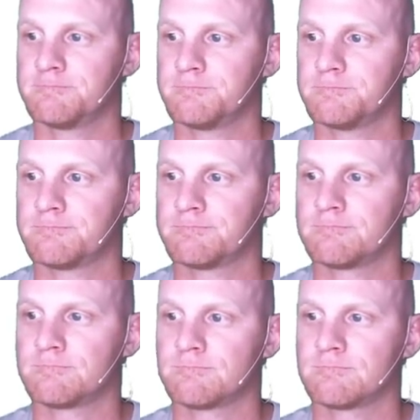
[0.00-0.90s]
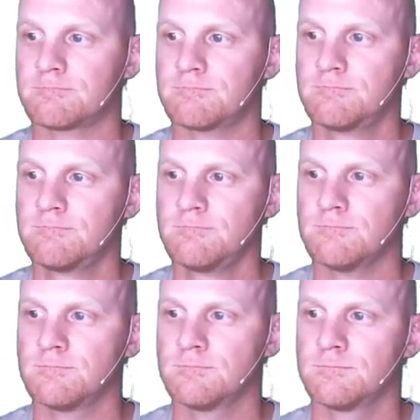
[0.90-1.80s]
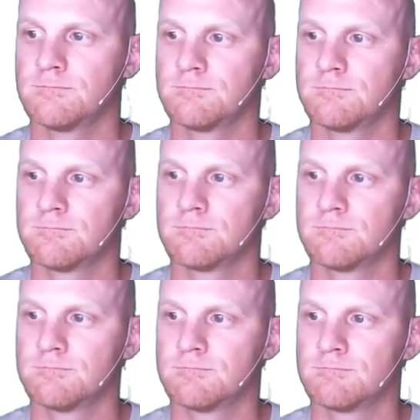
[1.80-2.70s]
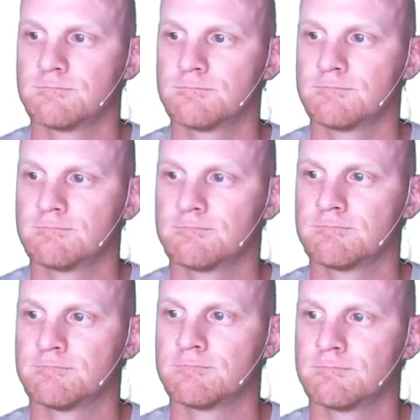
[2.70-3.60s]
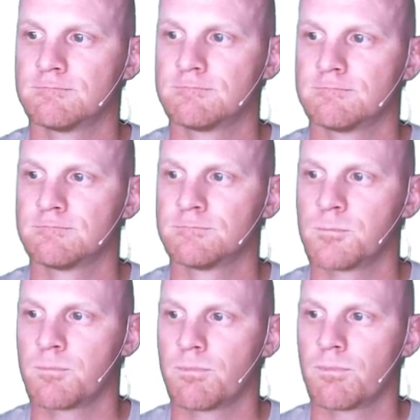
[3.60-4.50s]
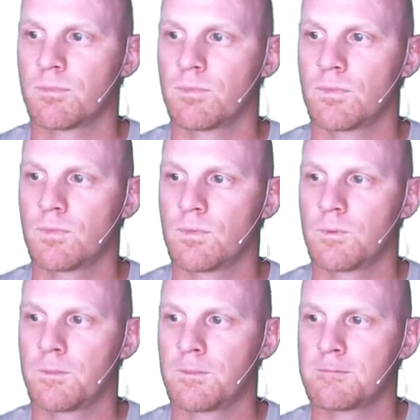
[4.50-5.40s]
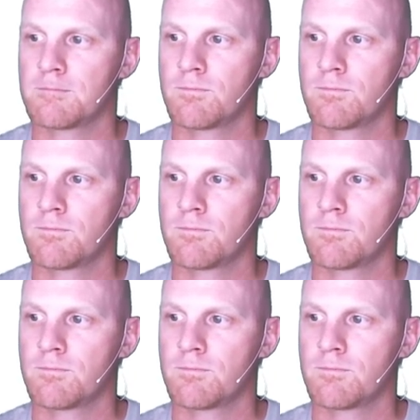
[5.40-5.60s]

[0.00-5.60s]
Nothing is said.